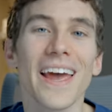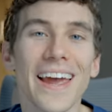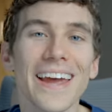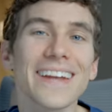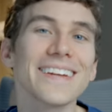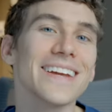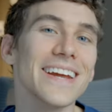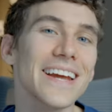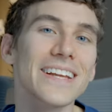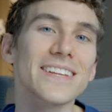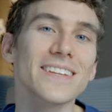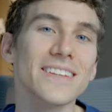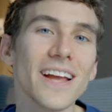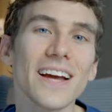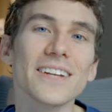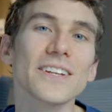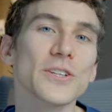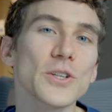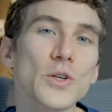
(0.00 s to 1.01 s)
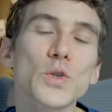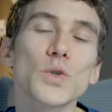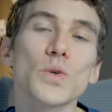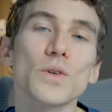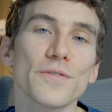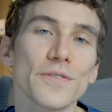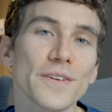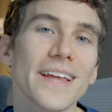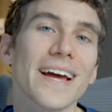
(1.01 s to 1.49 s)
and it's not
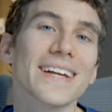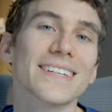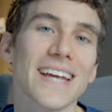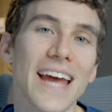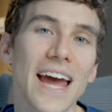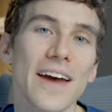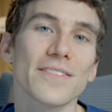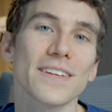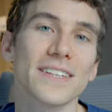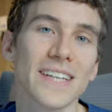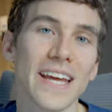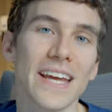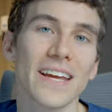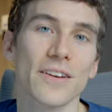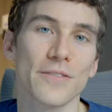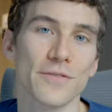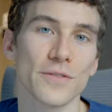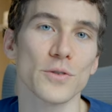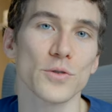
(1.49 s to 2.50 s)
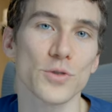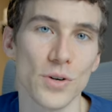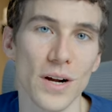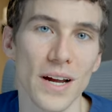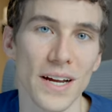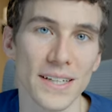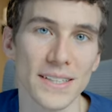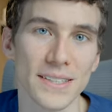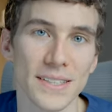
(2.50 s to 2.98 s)
unusual for that to have to take a few
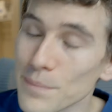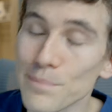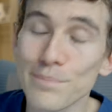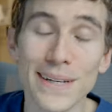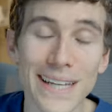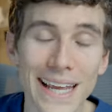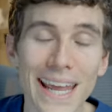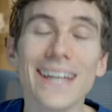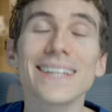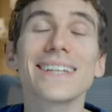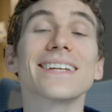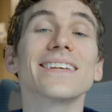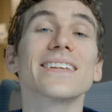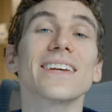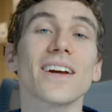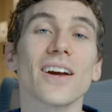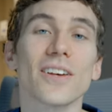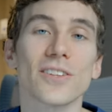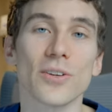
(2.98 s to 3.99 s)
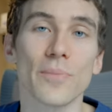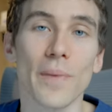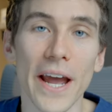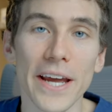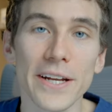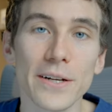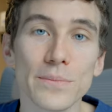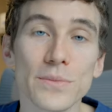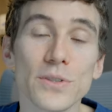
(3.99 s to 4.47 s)
tries. But again, it is a custom
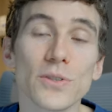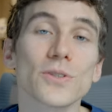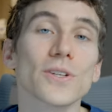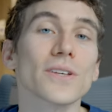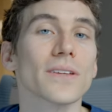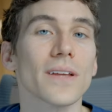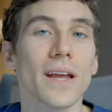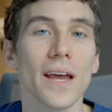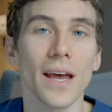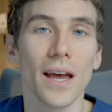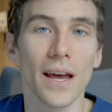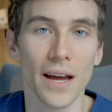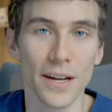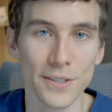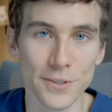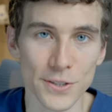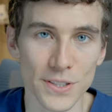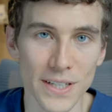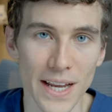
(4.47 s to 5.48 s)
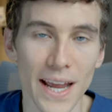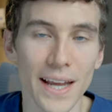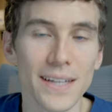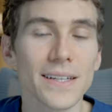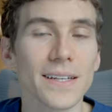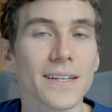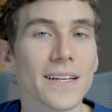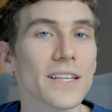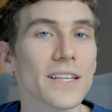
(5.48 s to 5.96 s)
item, so just understand and